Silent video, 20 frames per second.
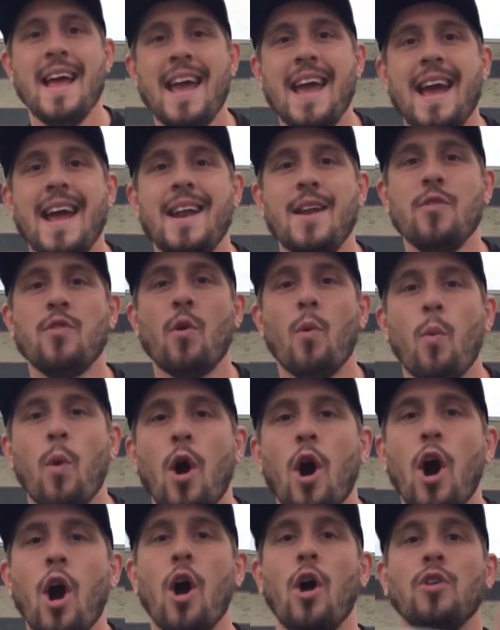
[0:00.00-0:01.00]
in the
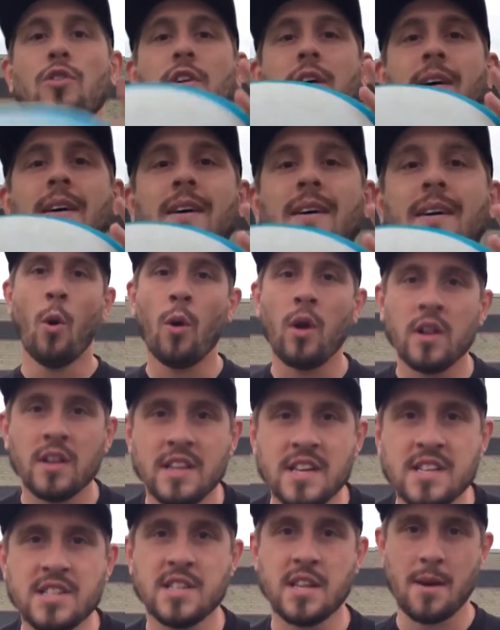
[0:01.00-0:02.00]
world or
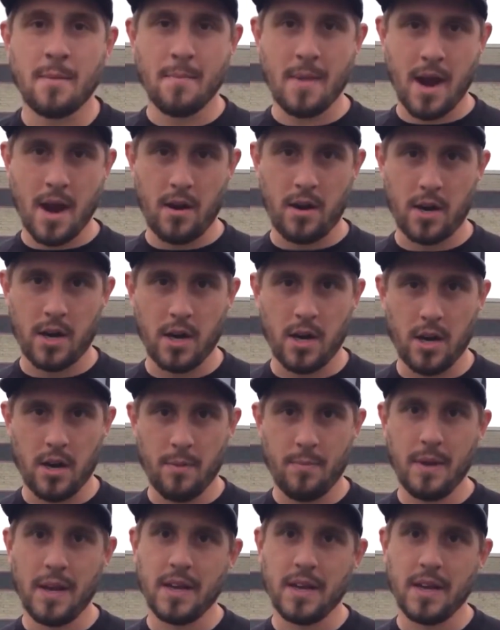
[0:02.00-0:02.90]
at least in America,